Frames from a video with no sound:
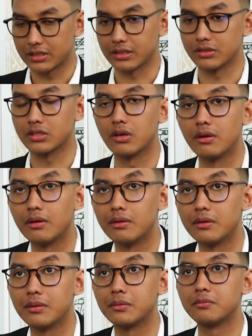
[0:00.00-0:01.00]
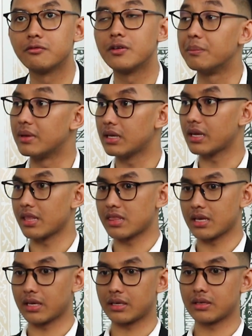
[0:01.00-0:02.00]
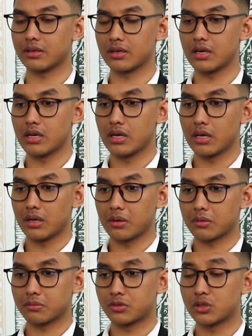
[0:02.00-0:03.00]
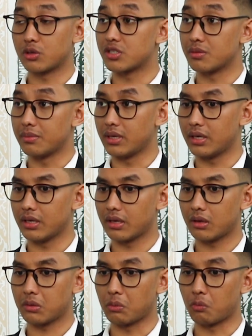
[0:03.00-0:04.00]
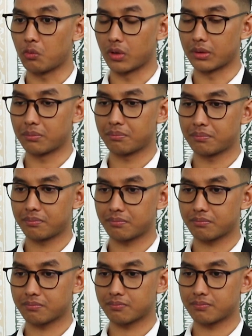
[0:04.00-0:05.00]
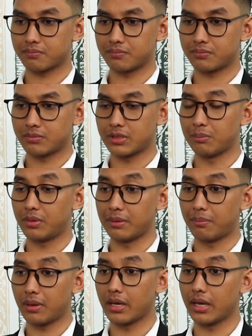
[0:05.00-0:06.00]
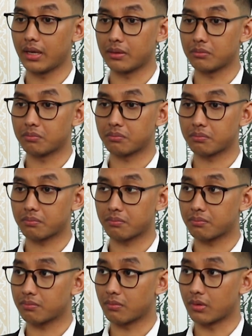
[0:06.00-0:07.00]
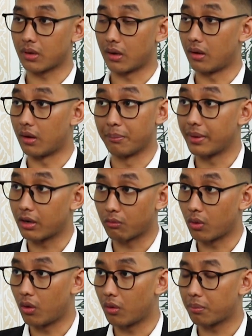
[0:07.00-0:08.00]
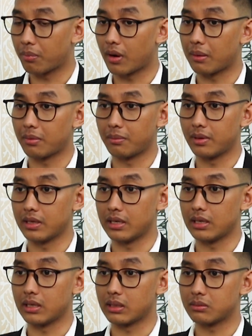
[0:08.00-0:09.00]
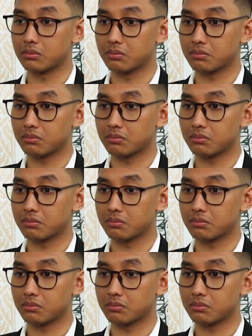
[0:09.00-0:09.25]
see. So for me, I think social media would simply play a big role probably